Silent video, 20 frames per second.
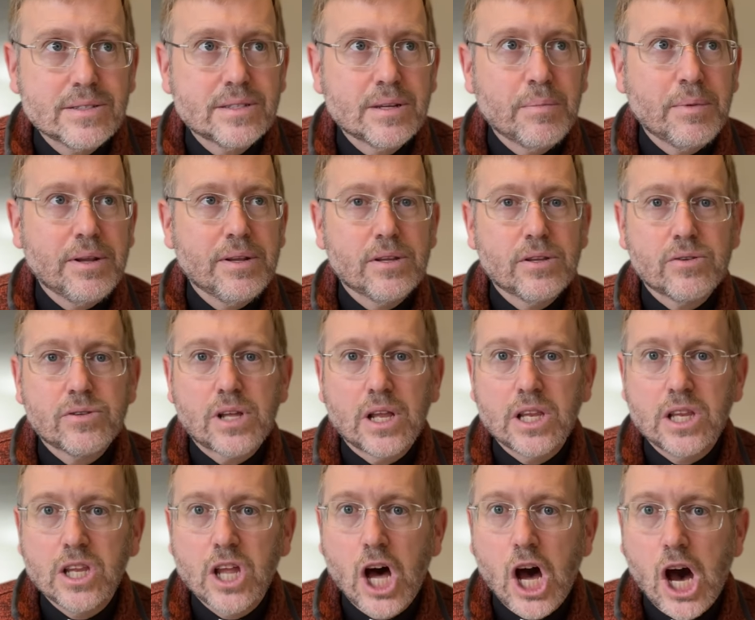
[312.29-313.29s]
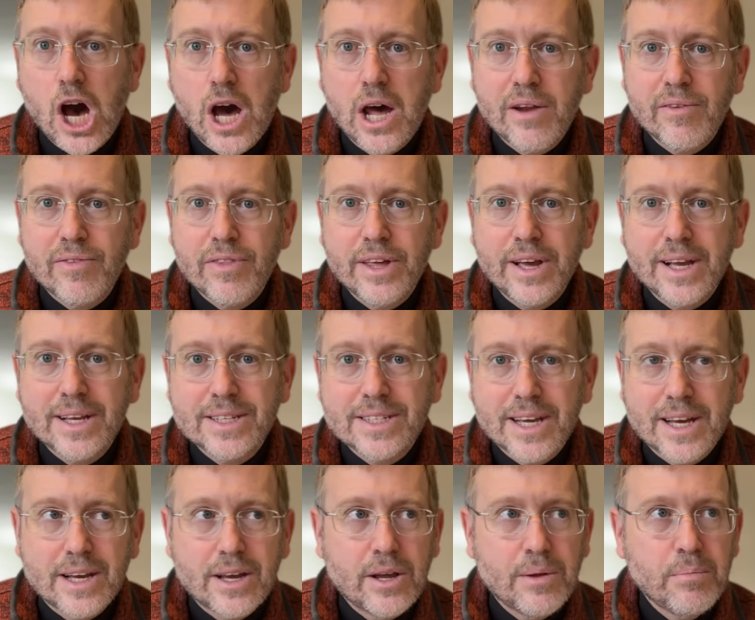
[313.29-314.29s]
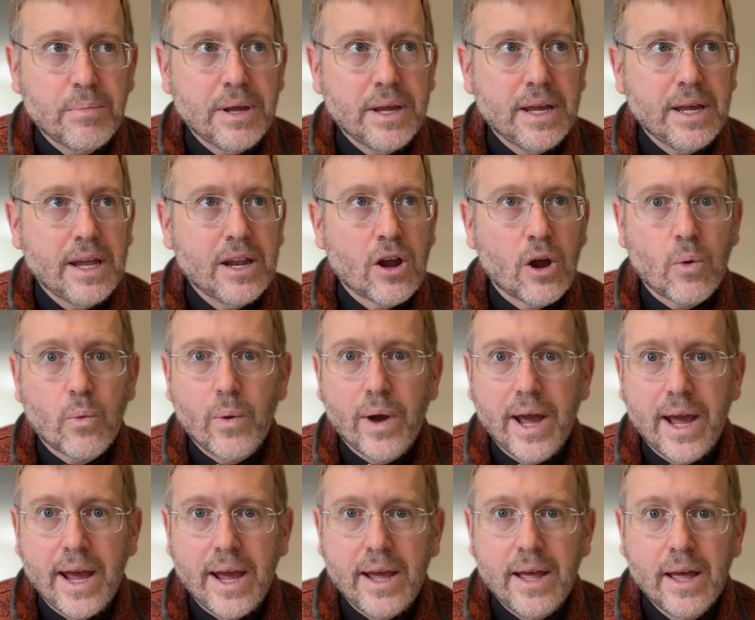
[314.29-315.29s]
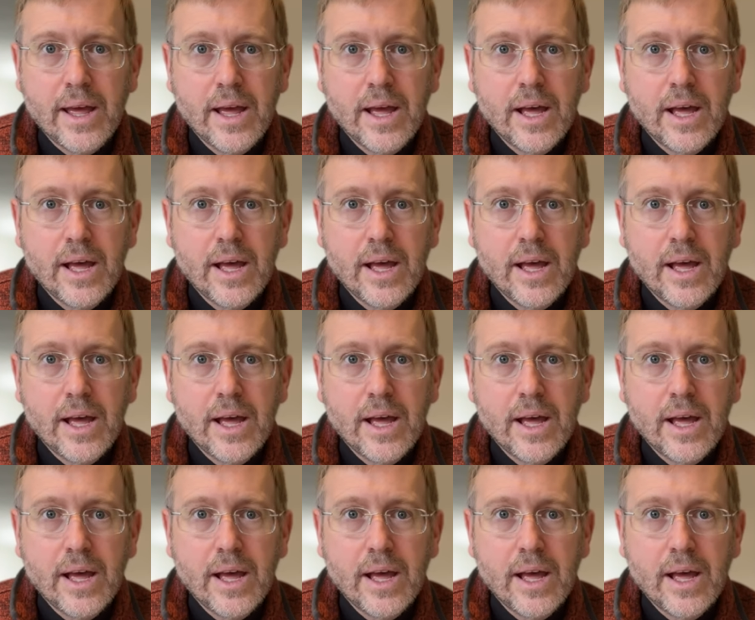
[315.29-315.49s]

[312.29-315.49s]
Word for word: I mean, there's a lot of things that can be in our way.